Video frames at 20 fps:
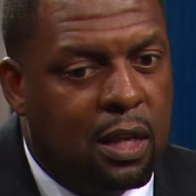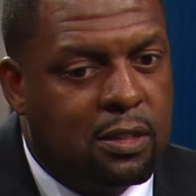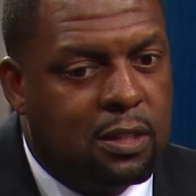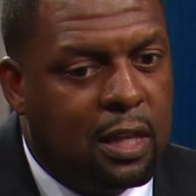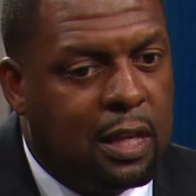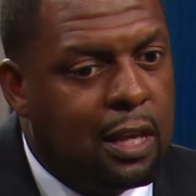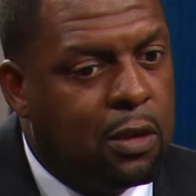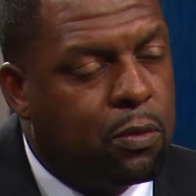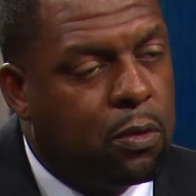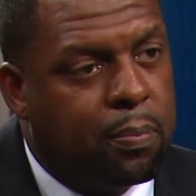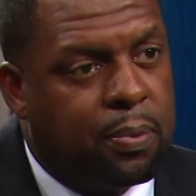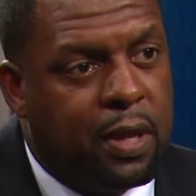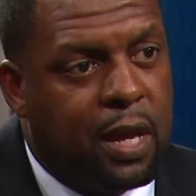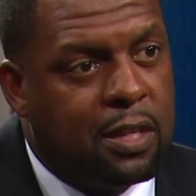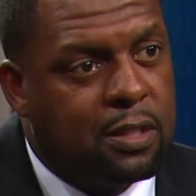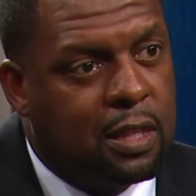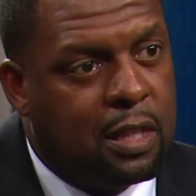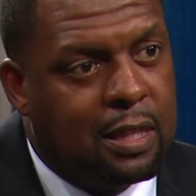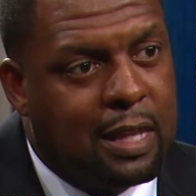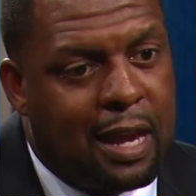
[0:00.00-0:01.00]
it's an equal
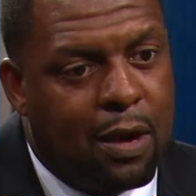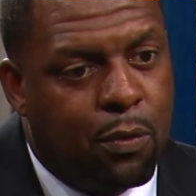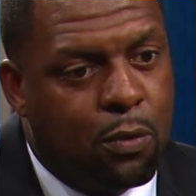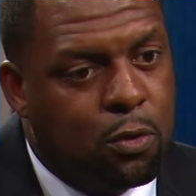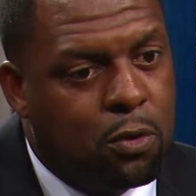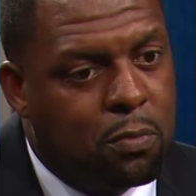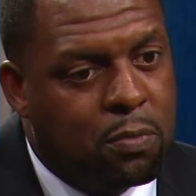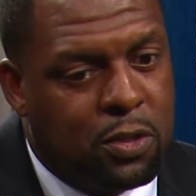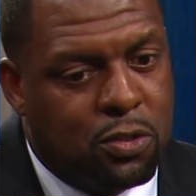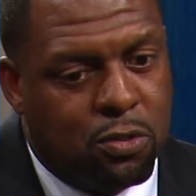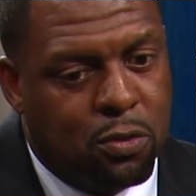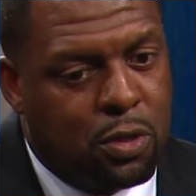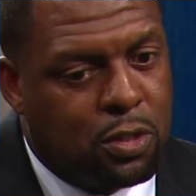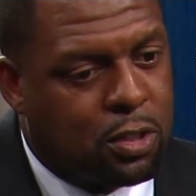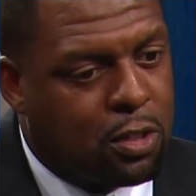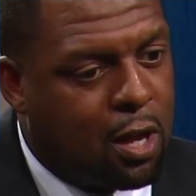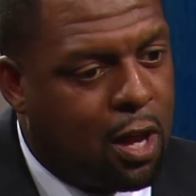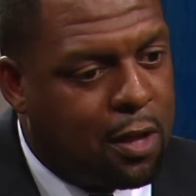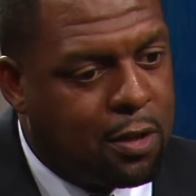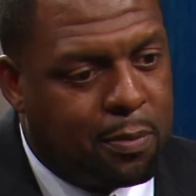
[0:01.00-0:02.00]
place in that room. The
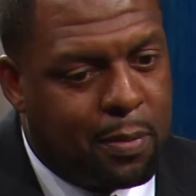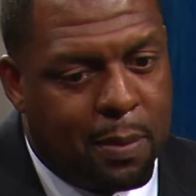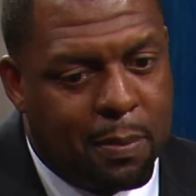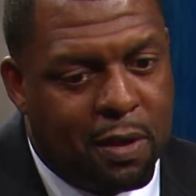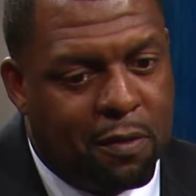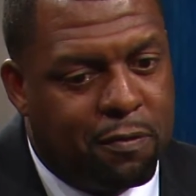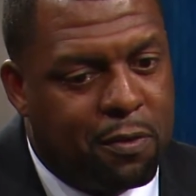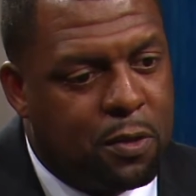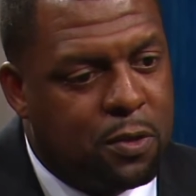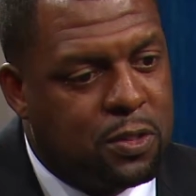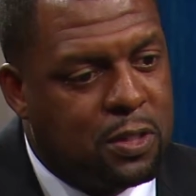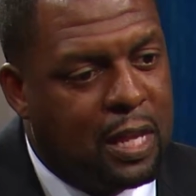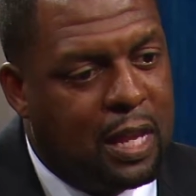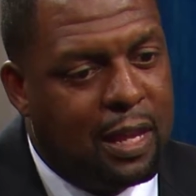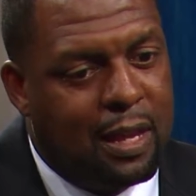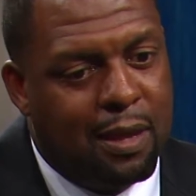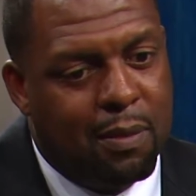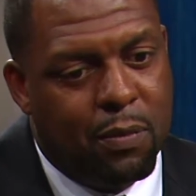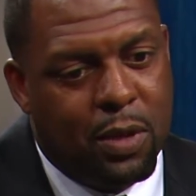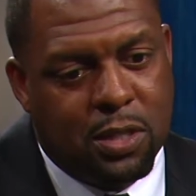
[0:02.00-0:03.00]
students call him by my first
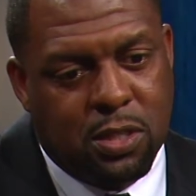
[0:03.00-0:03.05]
name.